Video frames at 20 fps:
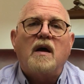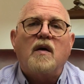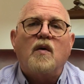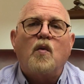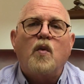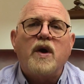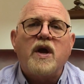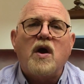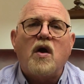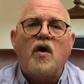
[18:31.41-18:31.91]

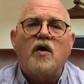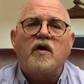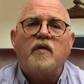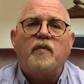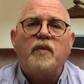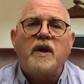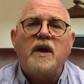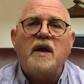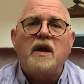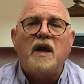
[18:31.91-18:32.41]
We are to
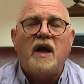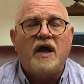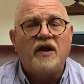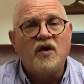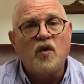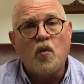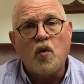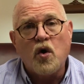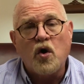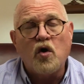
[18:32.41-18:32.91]
be
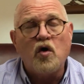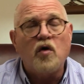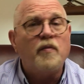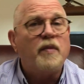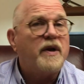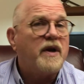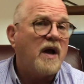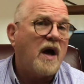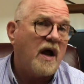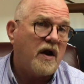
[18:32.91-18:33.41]
in the world,
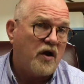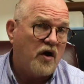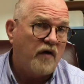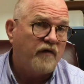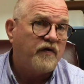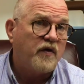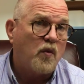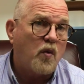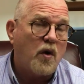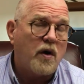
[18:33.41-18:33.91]
but not
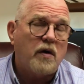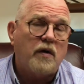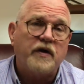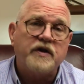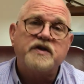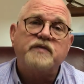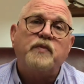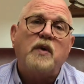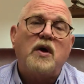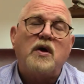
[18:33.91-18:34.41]
of the world,
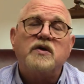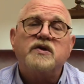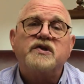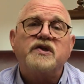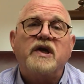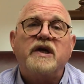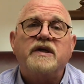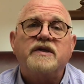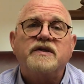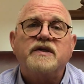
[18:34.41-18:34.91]
as Paul
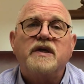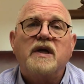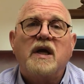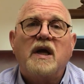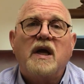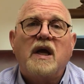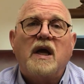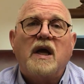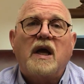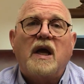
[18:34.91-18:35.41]
says.
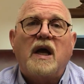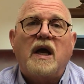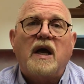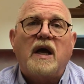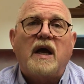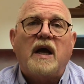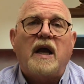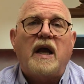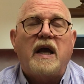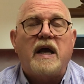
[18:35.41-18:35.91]

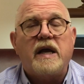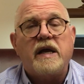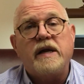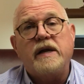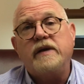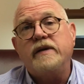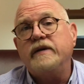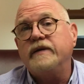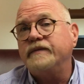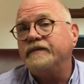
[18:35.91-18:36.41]

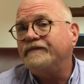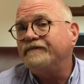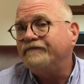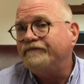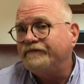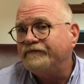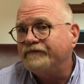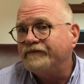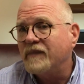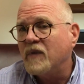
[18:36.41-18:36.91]
And
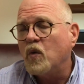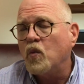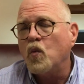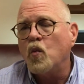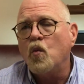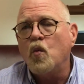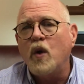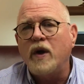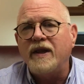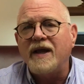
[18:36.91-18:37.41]

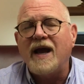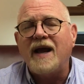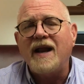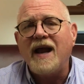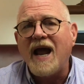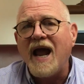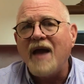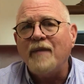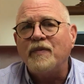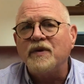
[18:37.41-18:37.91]
when that
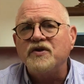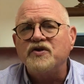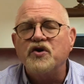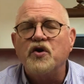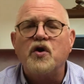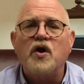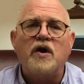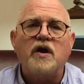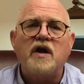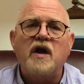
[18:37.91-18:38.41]
happens,
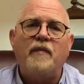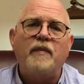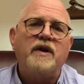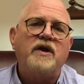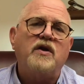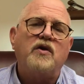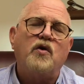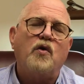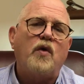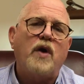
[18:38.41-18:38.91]
you're going to come
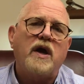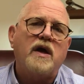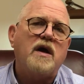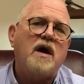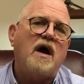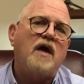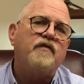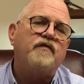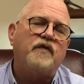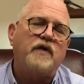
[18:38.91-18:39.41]
into direct
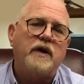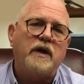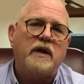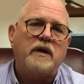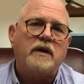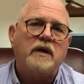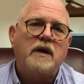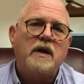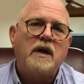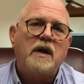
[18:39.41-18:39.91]

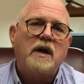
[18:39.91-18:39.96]
conflict